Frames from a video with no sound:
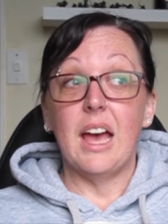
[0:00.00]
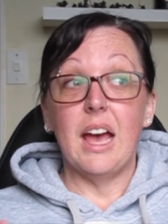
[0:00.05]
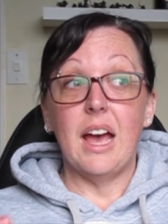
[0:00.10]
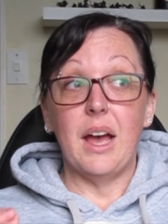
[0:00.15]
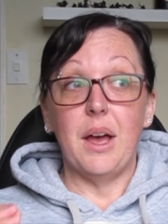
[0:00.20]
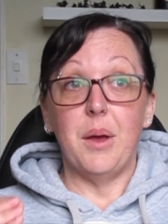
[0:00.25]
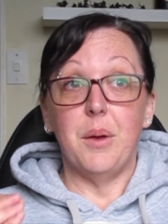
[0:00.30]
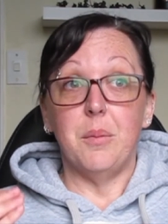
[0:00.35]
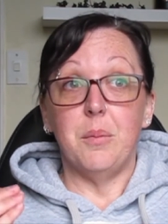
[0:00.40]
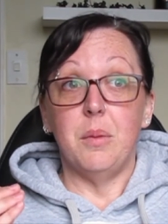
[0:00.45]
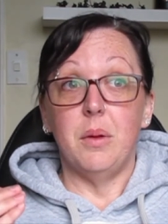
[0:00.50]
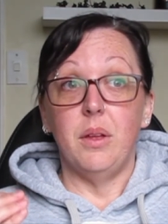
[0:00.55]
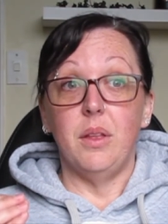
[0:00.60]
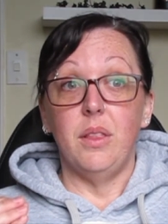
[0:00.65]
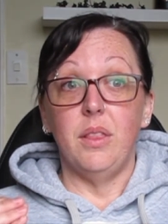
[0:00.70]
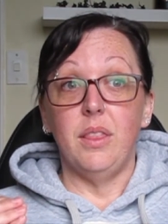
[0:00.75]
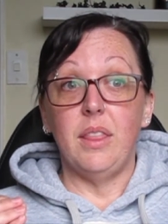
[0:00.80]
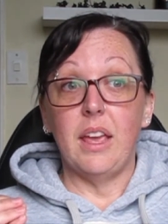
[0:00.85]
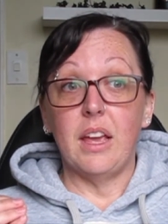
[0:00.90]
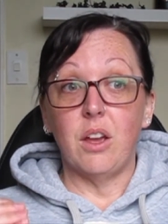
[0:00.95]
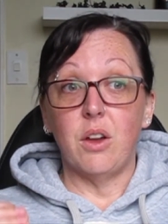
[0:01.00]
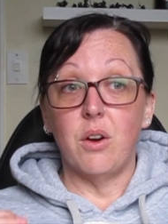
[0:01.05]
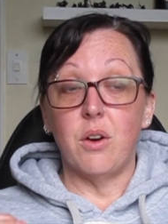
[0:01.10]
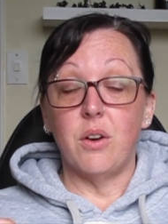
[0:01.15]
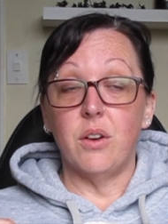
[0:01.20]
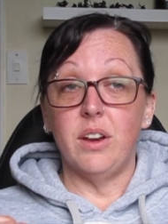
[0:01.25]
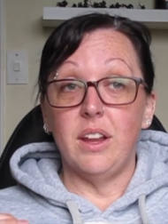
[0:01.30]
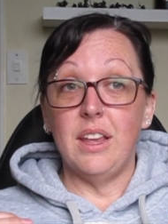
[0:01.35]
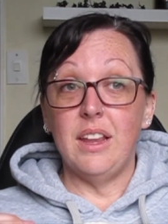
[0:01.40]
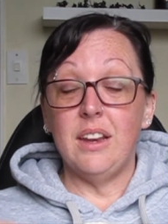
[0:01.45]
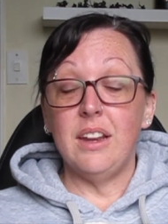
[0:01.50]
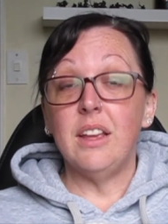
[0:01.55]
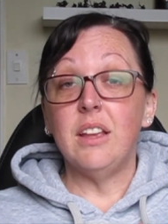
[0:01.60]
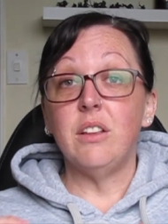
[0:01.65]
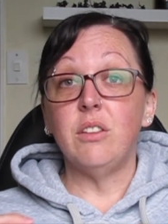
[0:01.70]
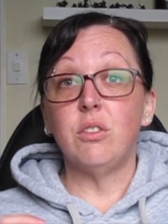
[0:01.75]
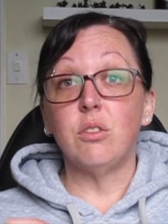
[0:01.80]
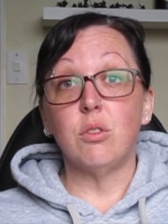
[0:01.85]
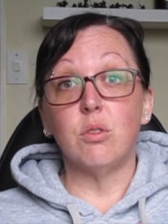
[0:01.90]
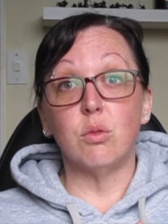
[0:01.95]
Um, that God, in
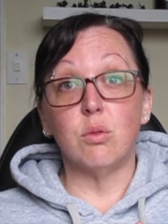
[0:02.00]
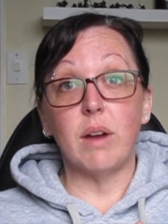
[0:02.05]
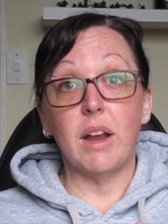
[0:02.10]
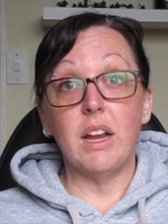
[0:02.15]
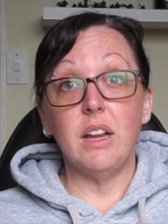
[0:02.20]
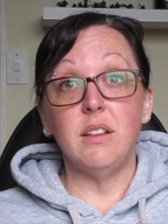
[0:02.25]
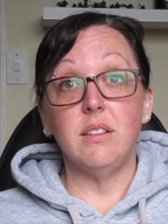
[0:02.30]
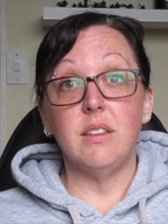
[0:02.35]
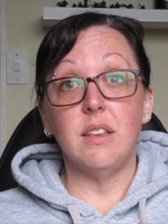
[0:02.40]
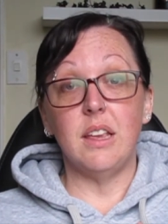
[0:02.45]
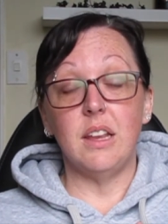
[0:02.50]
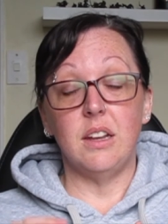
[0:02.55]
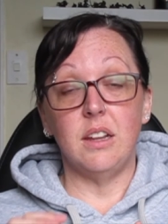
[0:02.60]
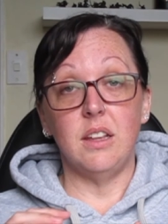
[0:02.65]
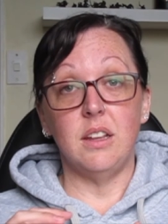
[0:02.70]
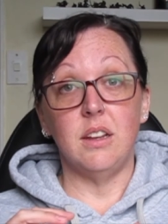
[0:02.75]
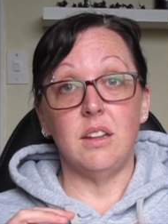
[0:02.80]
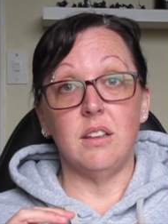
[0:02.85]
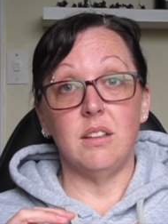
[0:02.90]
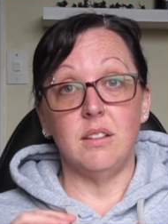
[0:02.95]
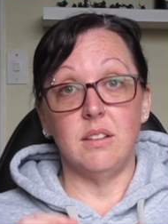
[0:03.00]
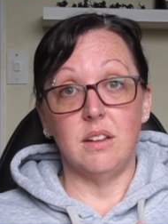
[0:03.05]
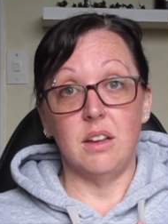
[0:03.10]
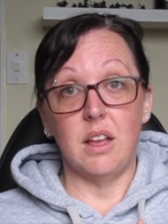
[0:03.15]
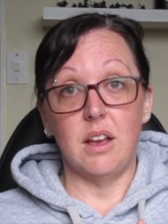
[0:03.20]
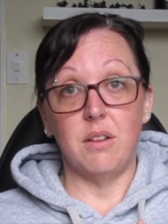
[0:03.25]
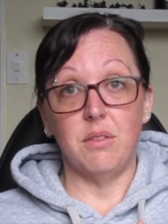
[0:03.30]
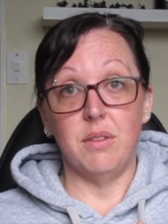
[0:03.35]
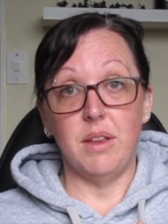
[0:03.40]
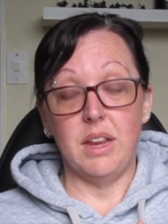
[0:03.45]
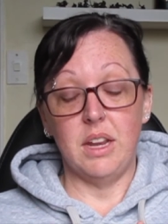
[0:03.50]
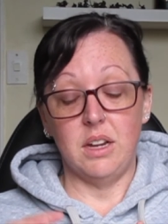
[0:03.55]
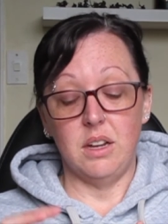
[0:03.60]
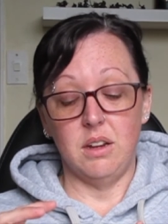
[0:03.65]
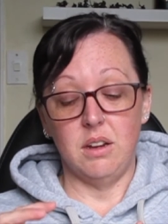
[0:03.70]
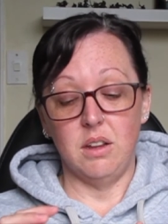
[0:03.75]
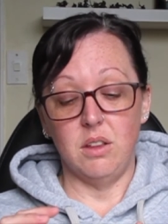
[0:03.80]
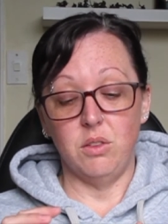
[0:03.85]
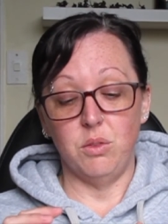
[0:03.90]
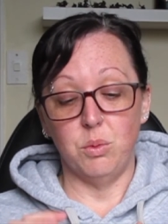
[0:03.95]
His grace and in His love and
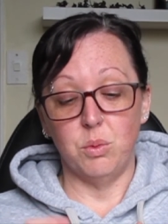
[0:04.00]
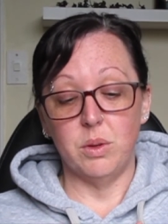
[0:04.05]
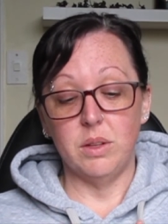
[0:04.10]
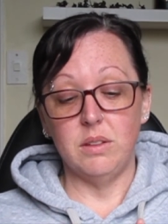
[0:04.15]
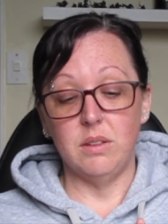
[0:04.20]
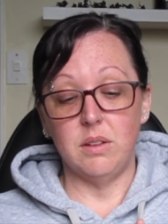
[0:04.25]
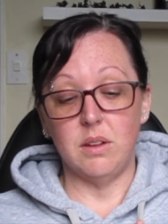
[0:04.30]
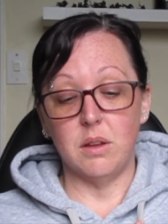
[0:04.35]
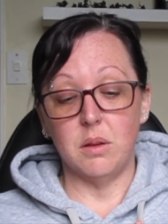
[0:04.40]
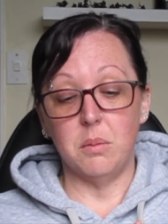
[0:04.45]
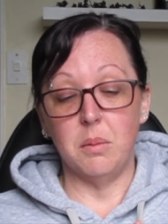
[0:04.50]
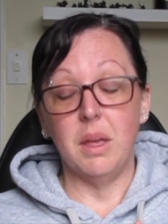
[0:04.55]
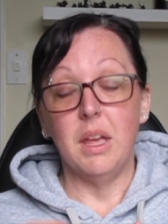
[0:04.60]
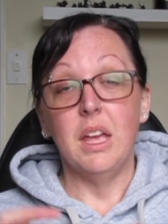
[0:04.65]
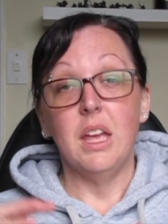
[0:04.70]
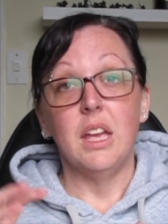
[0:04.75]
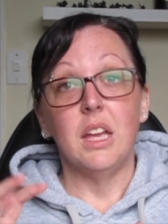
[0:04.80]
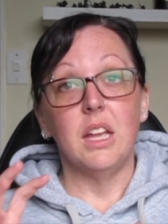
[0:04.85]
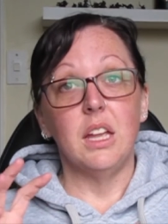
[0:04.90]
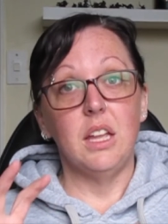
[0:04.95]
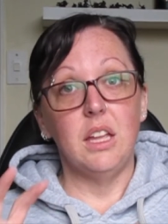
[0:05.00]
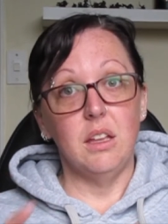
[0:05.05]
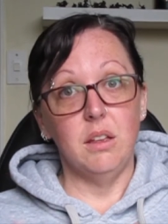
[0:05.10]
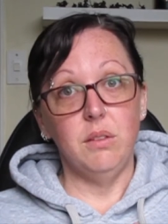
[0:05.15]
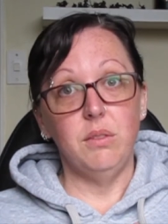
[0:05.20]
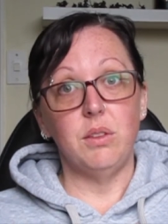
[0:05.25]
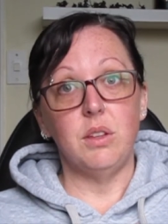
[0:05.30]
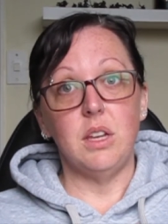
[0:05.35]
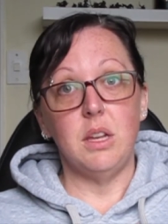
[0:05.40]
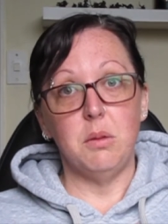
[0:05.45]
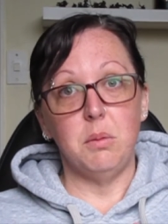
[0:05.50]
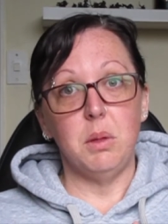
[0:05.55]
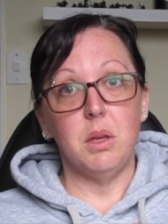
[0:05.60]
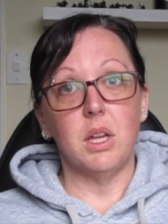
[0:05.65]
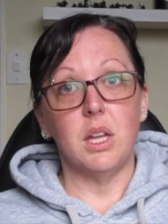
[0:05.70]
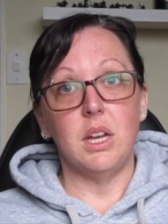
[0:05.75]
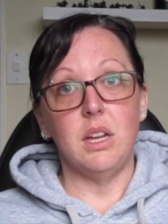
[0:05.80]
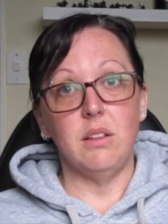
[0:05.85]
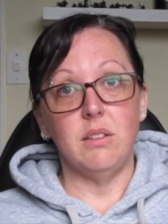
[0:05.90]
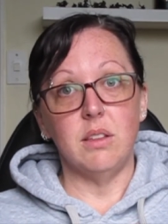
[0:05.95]
in His wisdom, gives
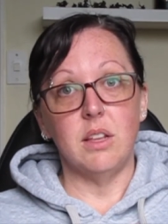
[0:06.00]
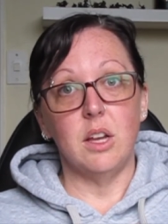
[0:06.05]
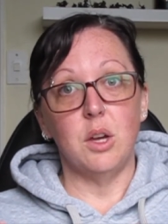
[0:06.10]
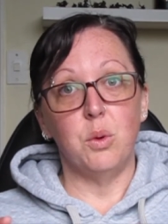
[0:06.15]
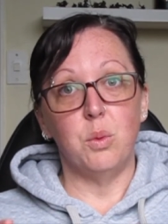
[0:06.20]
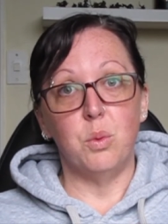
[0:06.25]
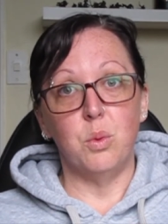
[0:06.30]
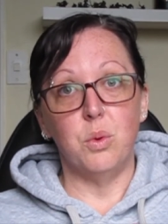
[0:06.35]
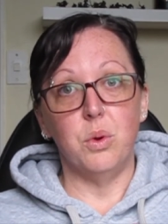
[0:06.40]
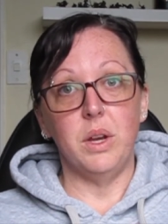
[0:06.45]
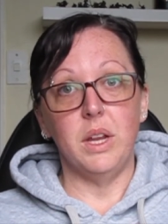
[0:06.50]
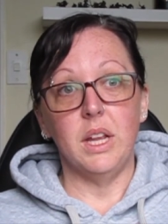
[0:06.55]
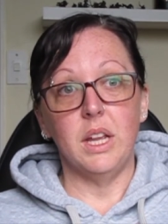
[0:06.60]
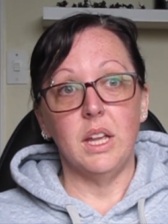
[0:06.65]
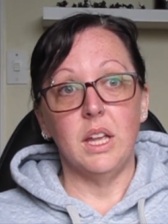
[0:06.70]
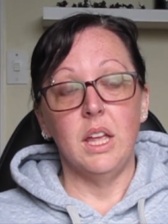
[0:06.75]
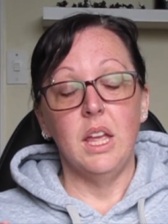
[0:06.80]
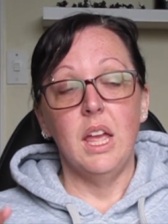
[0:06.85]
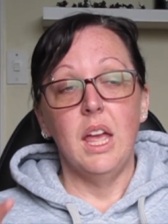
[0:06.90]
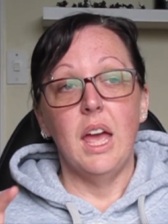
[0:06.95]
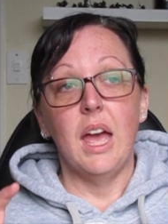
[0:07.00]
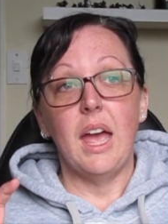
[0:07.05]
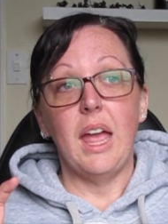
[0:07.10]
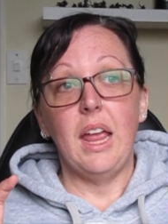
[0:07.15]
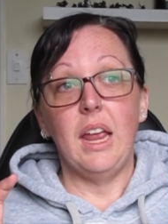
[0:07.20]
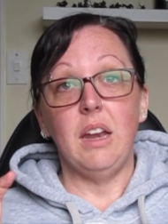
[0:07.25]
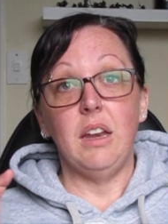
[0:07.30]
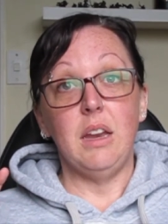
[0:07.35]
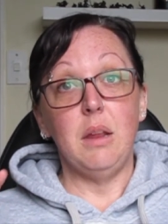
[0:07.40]
Nebuchadnezzar a warning, and